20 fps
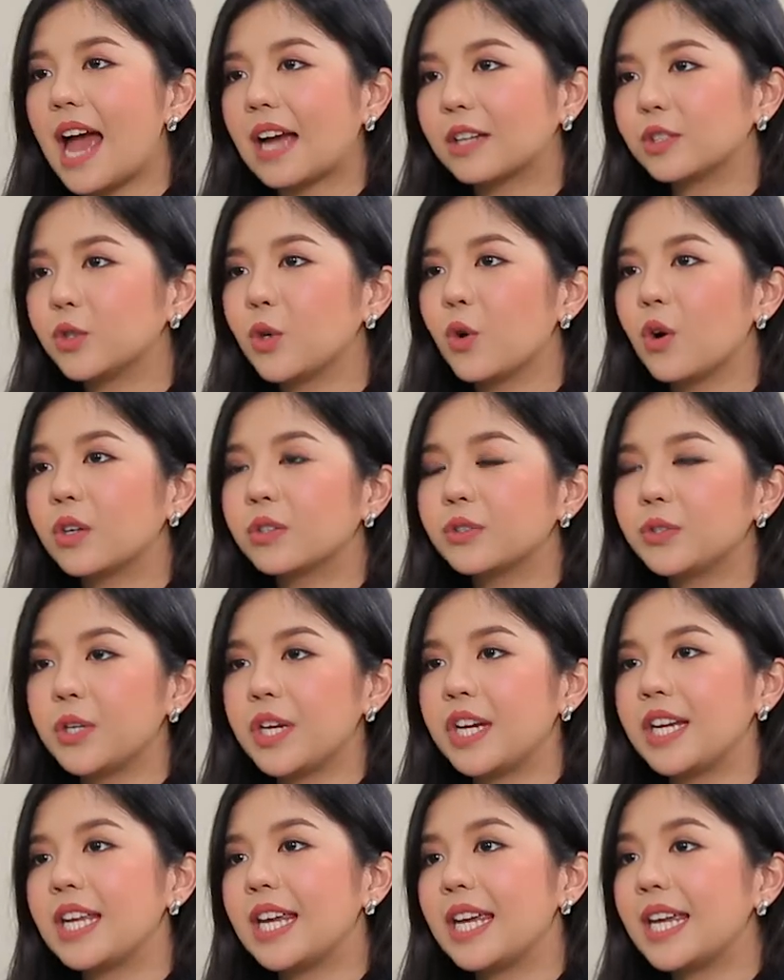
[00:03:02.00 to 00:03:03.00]
actual
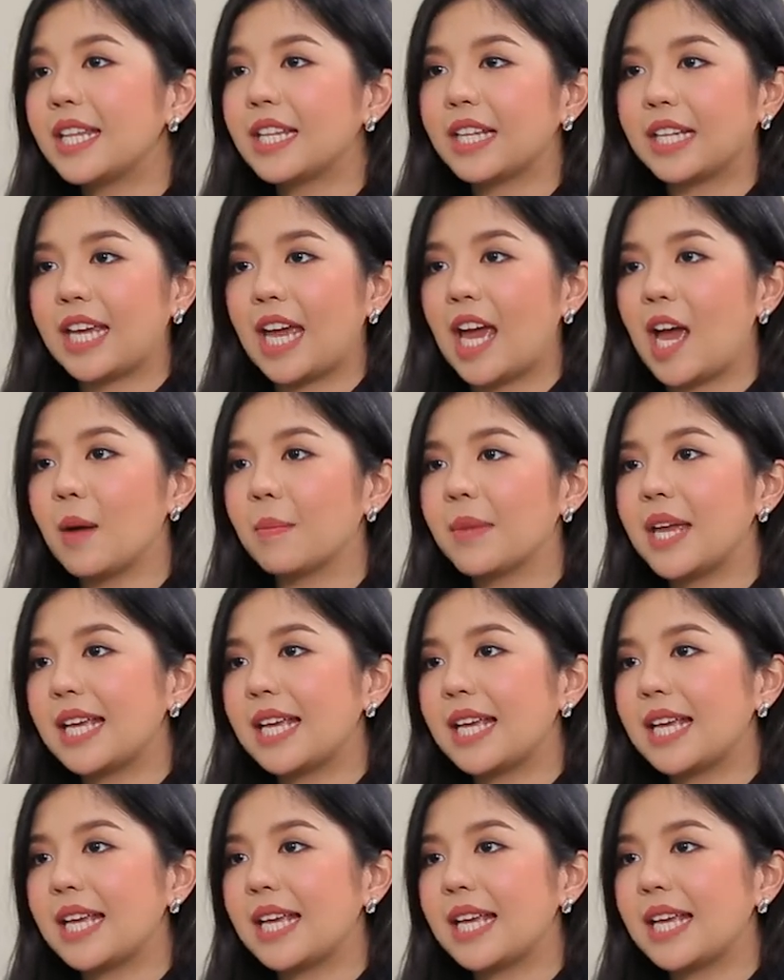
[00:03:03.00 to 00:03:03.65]
3D in the game.